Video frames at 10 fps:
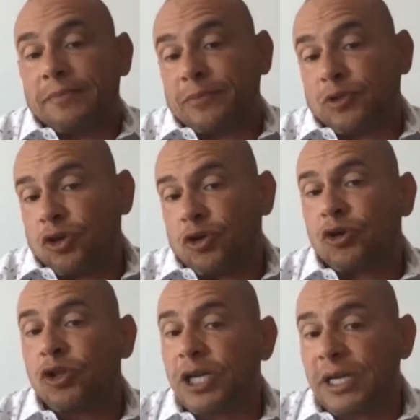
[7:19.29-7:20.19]
So
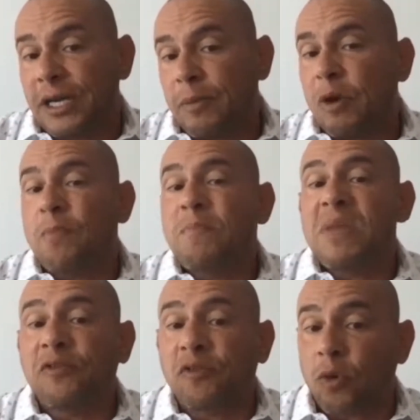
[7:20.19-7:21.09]
you're looking at about
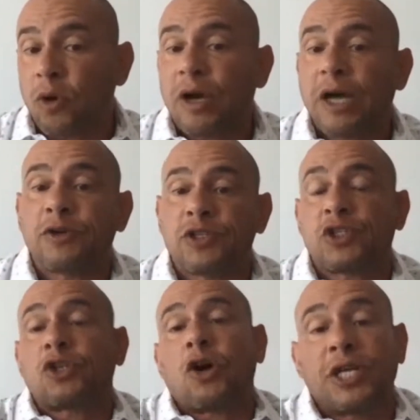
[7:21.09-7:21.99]
mid 400s
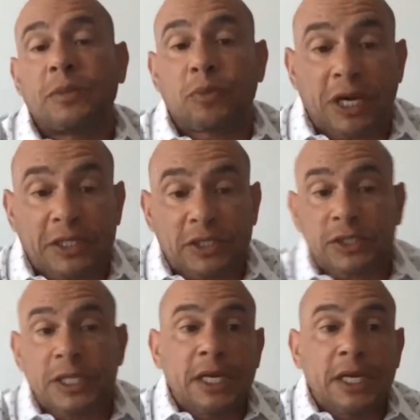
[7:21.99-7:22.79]
starting price.